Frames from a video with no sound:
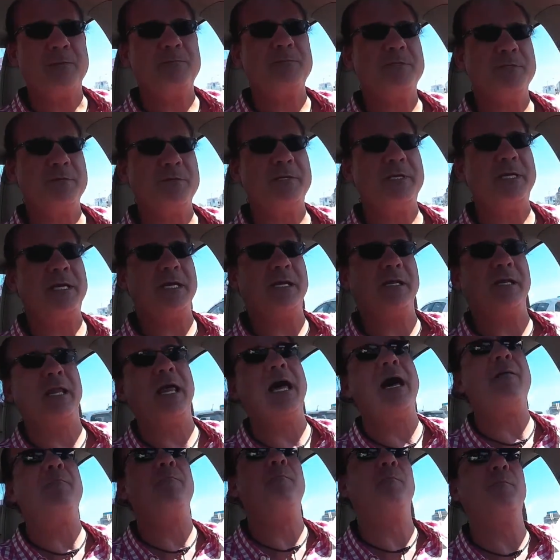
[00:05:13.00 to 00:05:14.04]

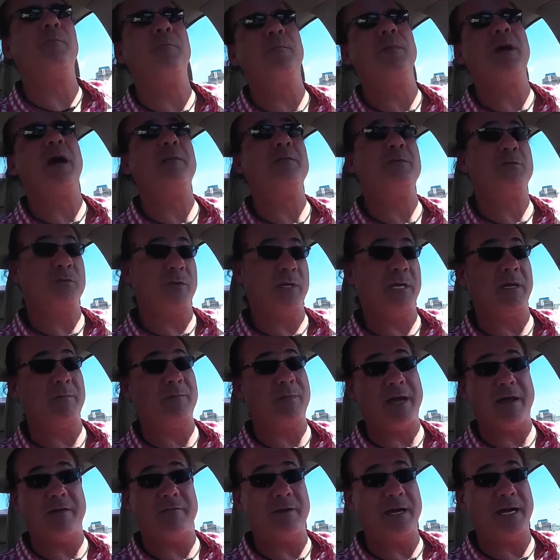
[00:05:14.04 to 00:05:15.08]
I'm doing it
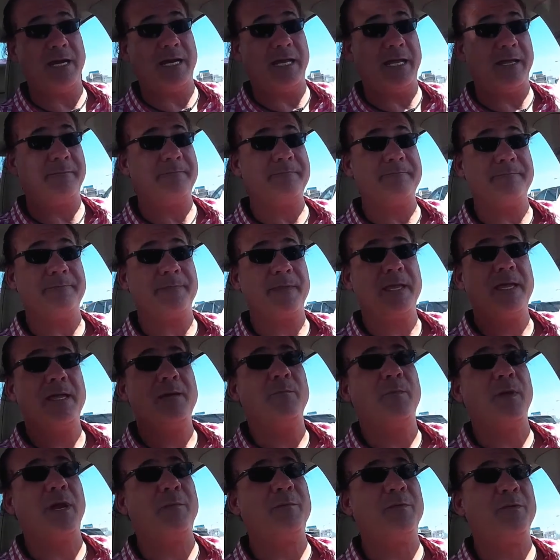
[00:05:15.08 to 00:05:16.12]
by reading,
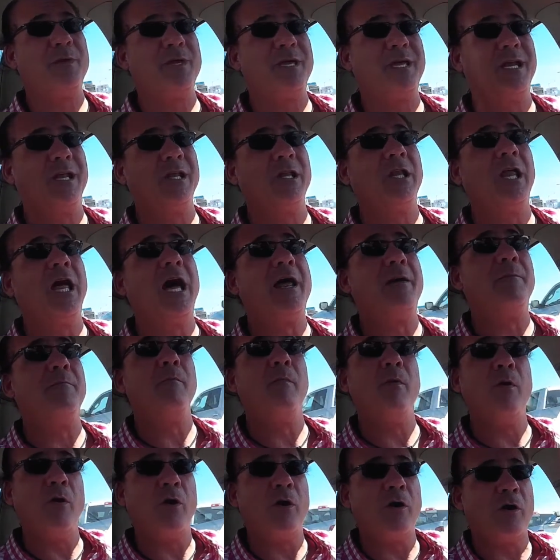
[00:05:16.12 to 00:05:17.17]
but I'm doing it a lot
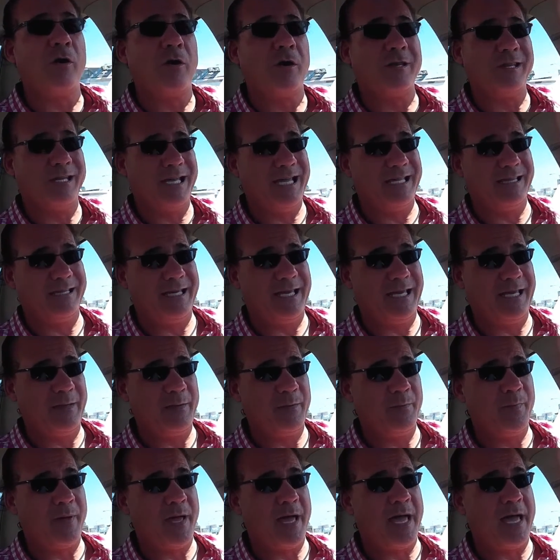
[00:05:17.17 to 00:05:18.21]
more lately
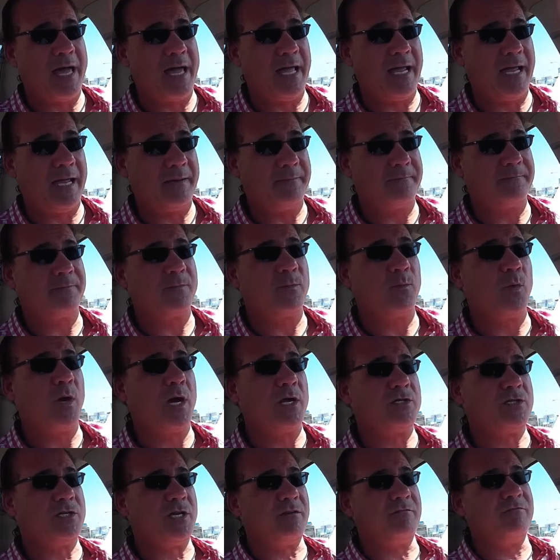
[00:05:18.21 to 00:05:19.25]
by
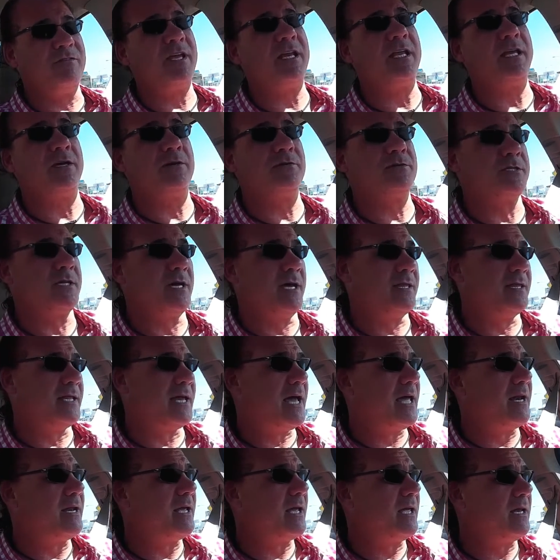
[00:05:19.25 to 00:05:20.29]
watching videos on
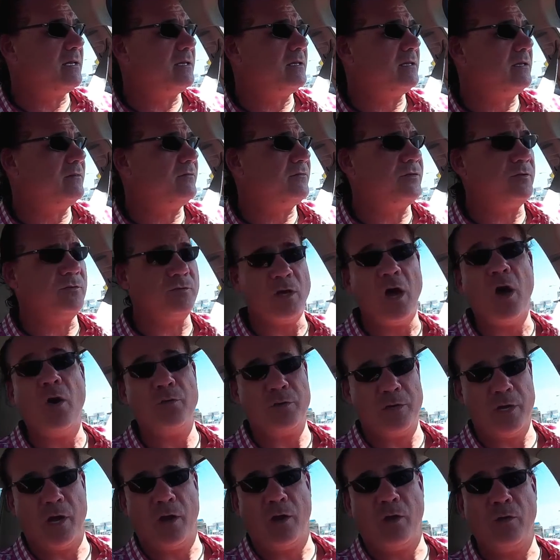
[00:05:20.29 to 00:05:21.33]
that. And if you
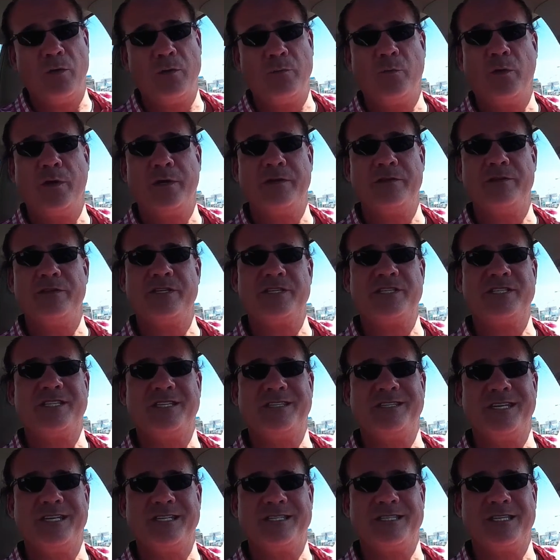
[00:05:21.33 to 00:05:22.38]
don't know, one of the
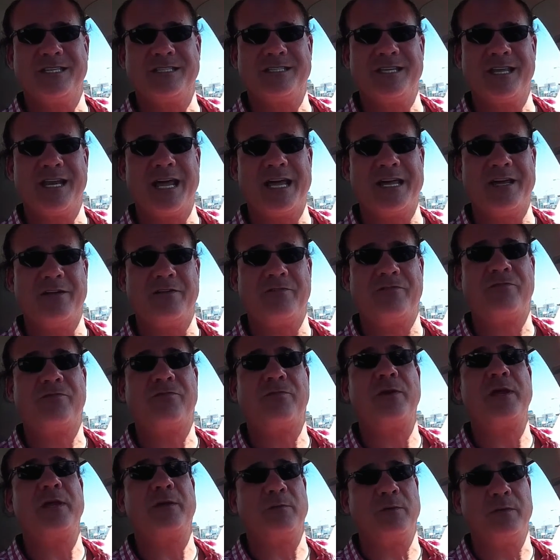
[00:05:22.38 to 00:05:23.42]
statistics that I hear
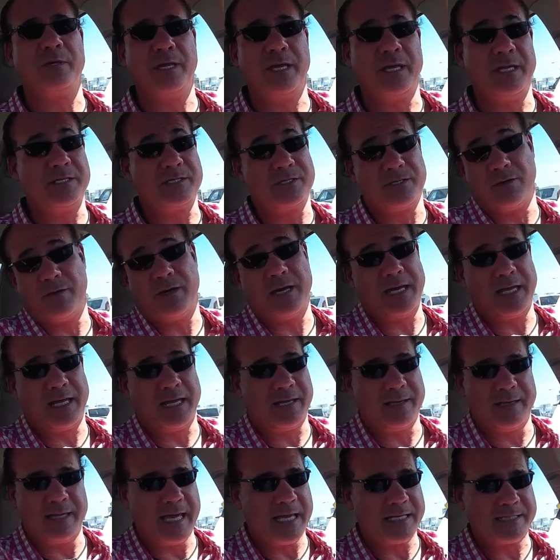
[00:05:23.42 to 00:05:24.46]
frequently, so I
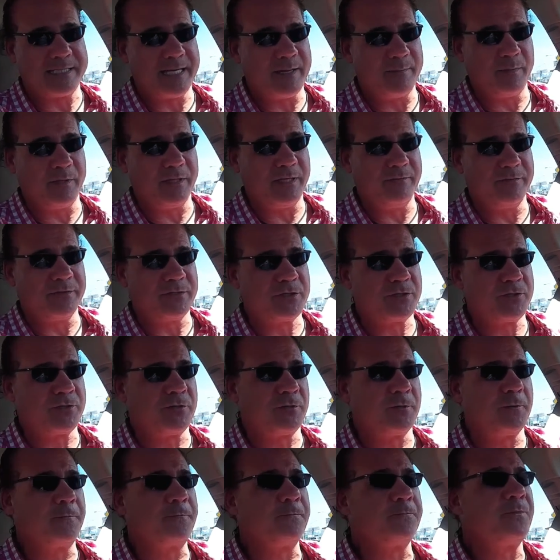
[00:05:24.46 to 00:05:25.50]
guess I believe it's
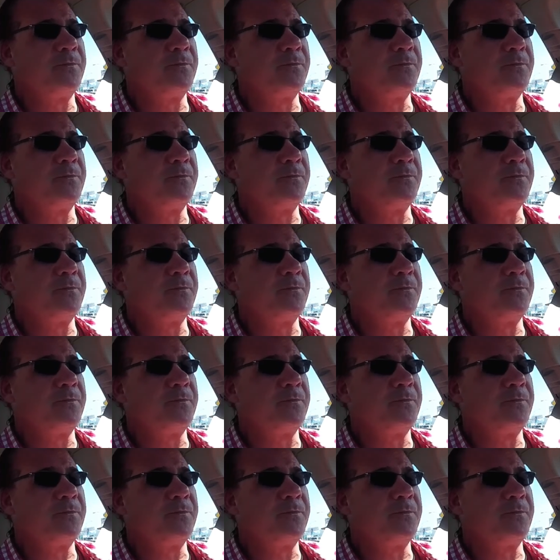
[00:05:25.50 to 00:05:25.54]
true,